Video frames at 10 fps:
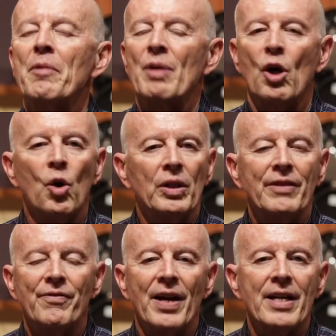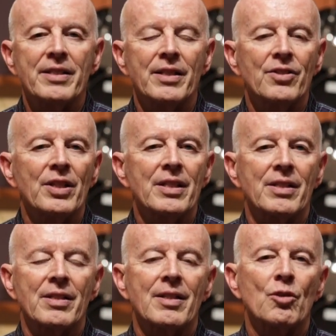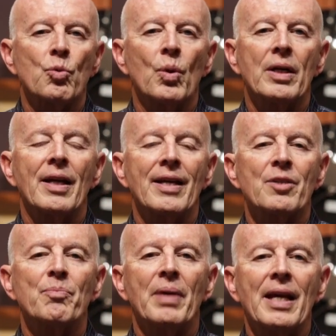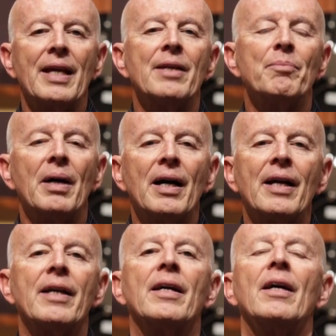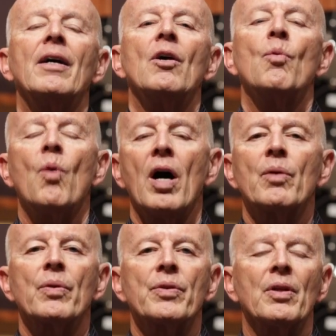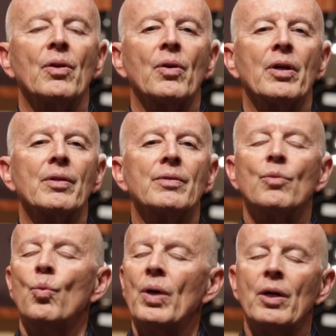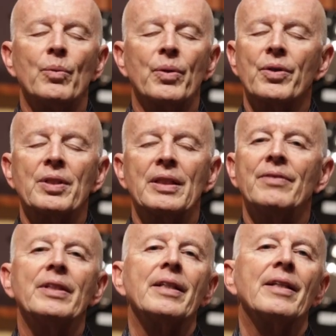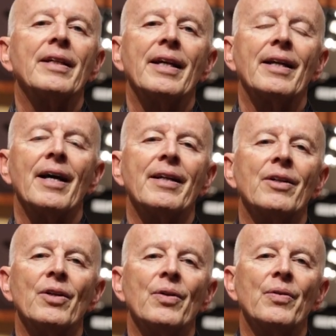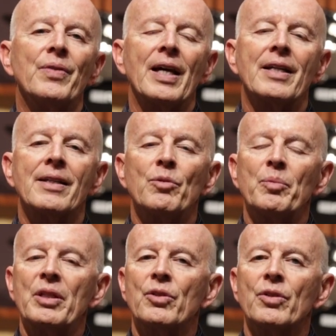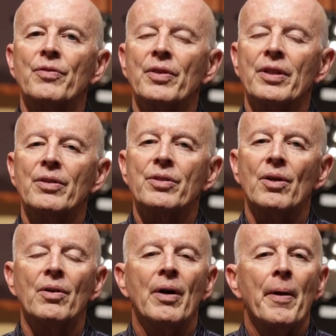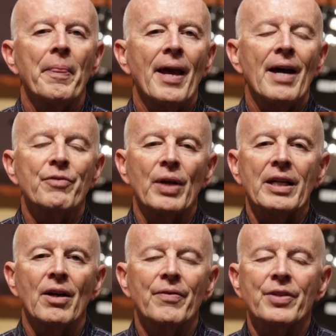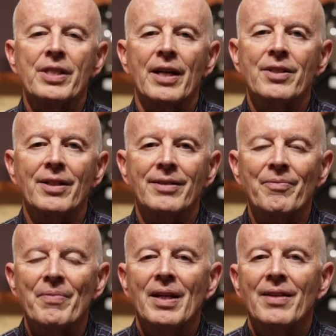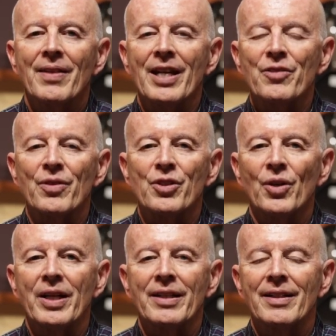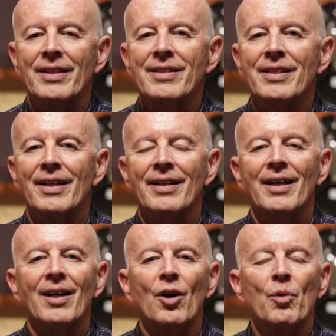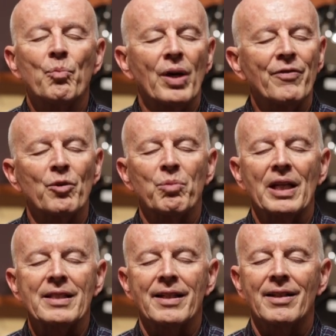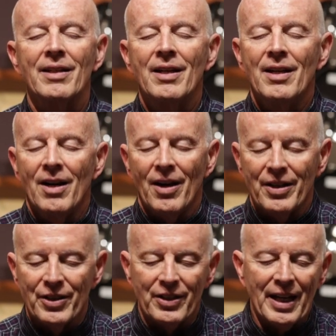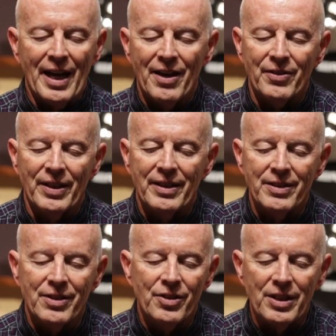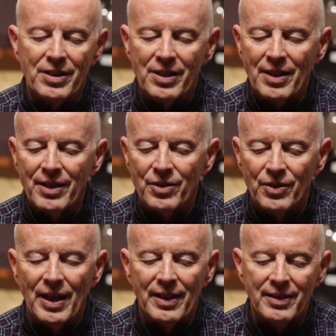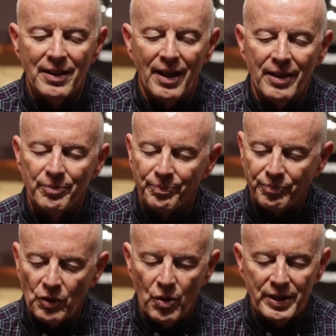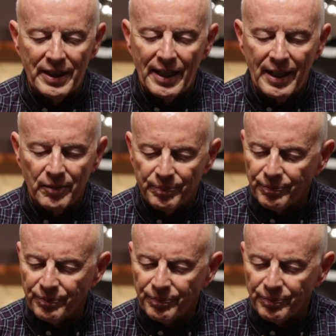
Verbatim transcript: but holding fast to Jesus is what has made my walk with the Lord well worth living. And I know that will be true for you. So have great conversation. Thanks for joining us and uh, pray for blessing on your gathering. And Jesus, I do that tonight or today